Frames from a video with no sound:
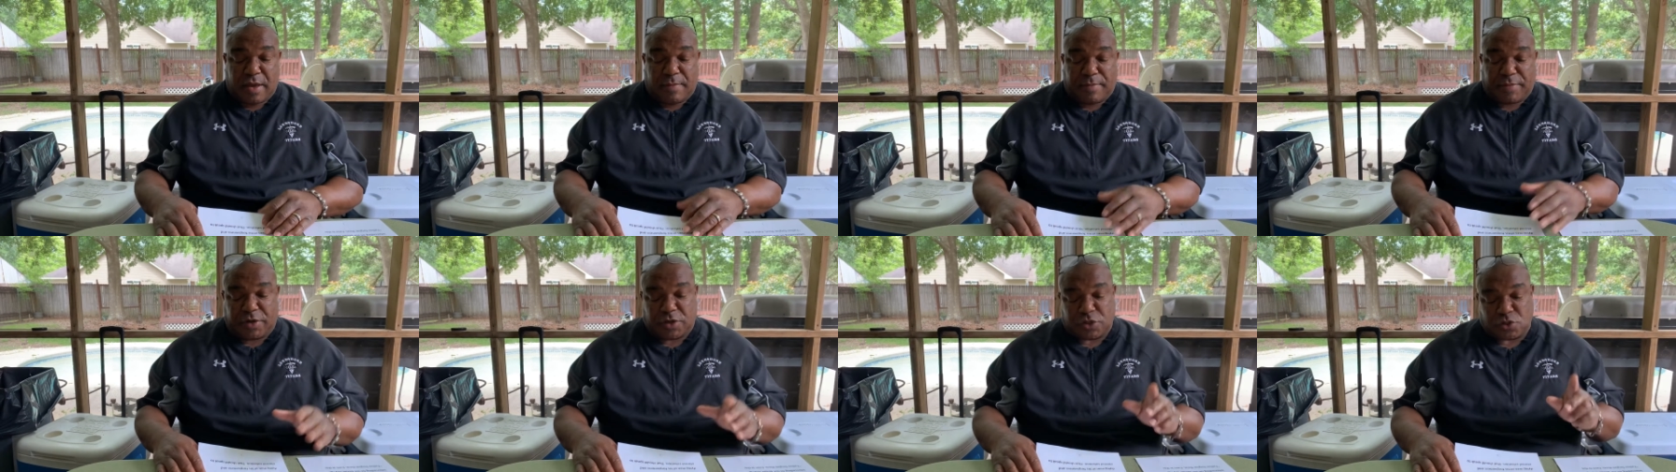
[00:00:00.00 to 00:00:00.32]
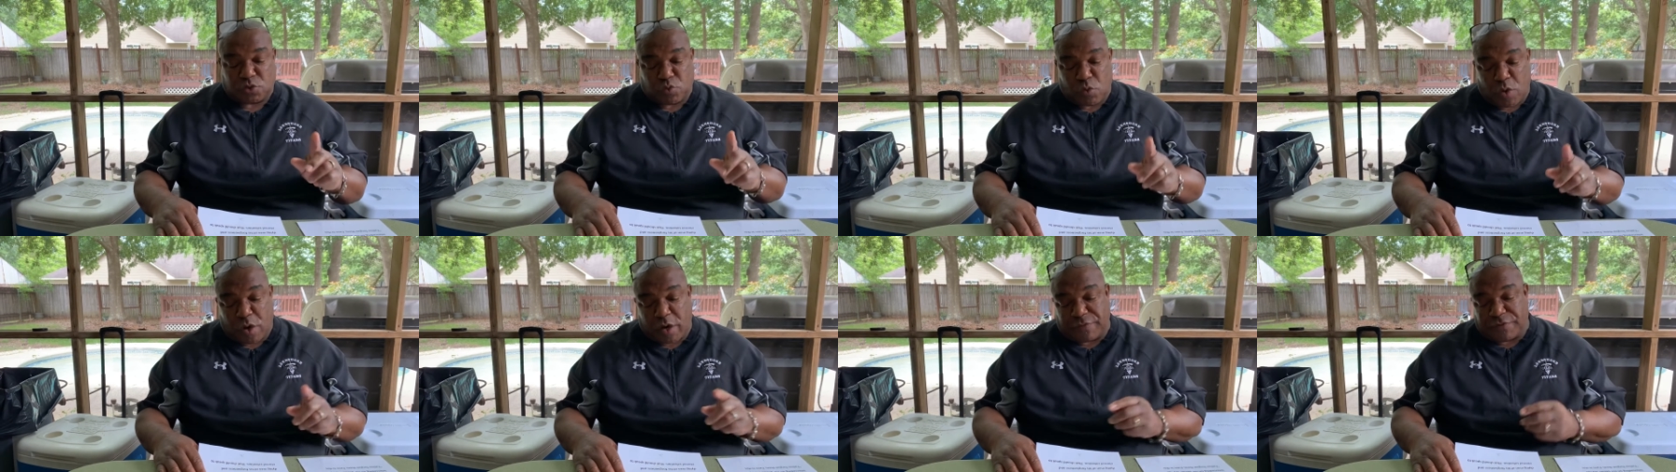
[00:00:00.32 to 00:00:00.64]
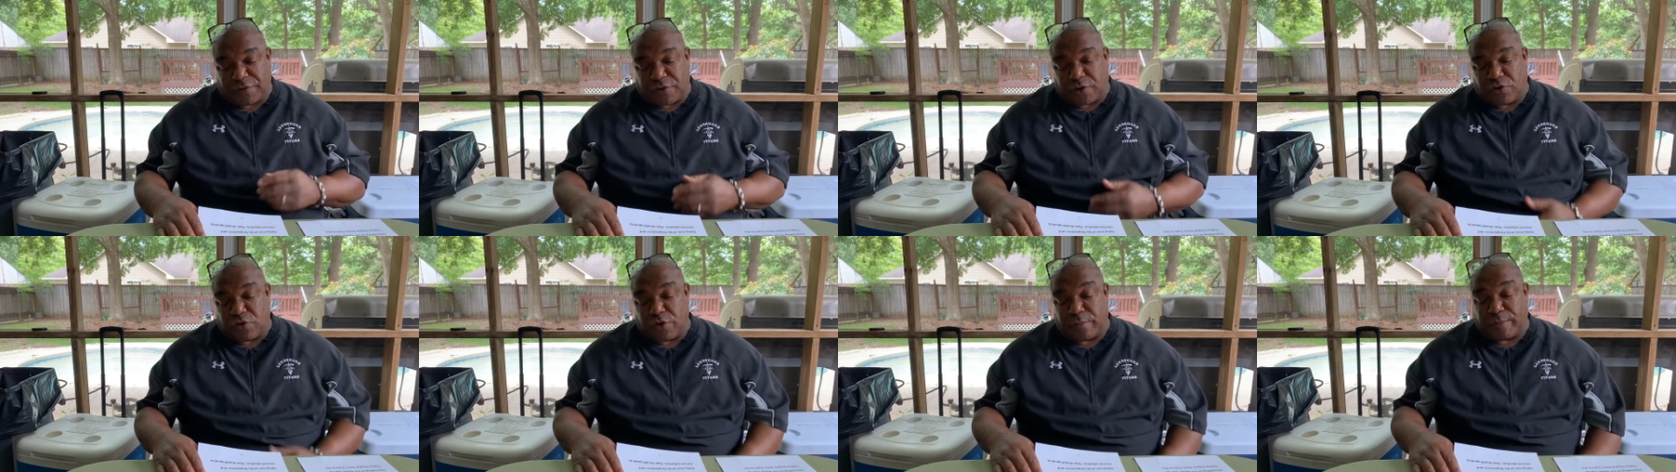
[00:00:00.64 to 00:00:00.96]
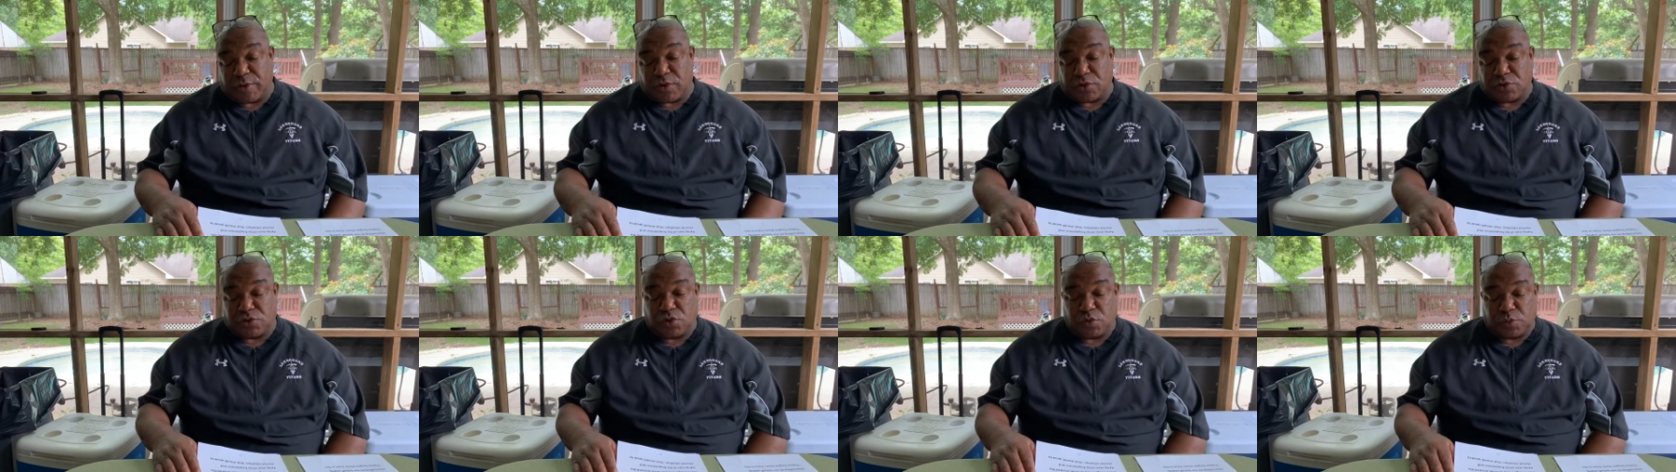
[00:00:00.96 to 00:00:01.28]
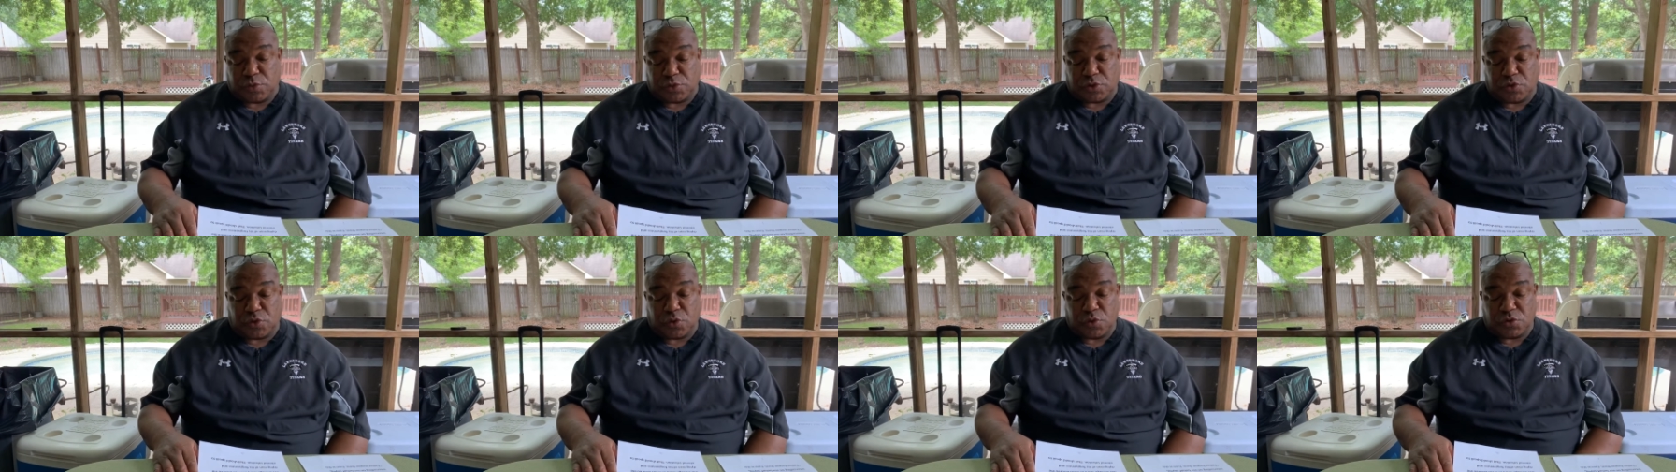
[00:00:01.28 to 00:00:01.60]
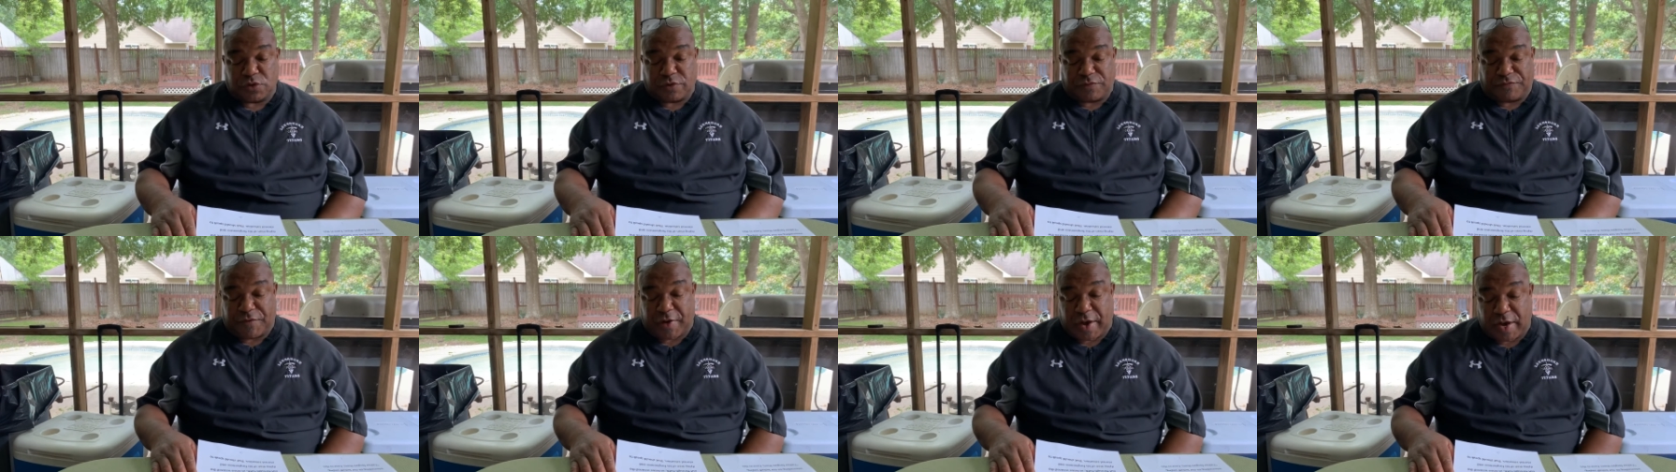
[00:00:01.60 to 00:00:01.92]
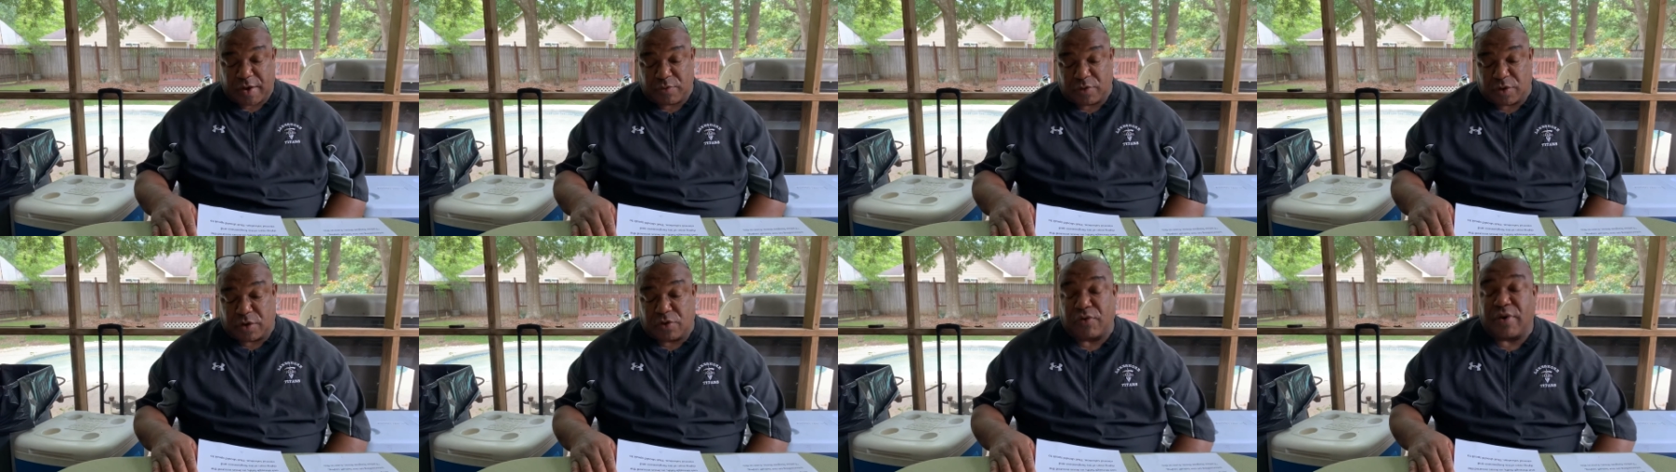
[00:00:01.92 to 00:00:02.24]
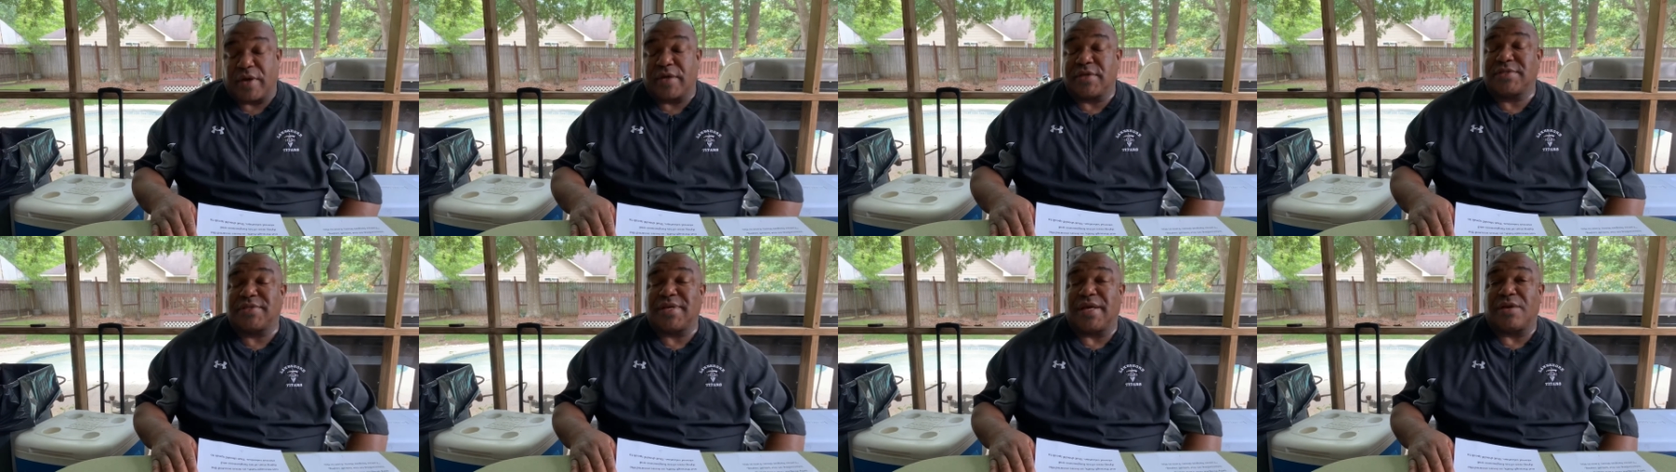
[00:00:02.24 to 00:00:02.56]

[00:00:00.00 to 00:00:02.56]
Because one of the criminals who was crucified with Christ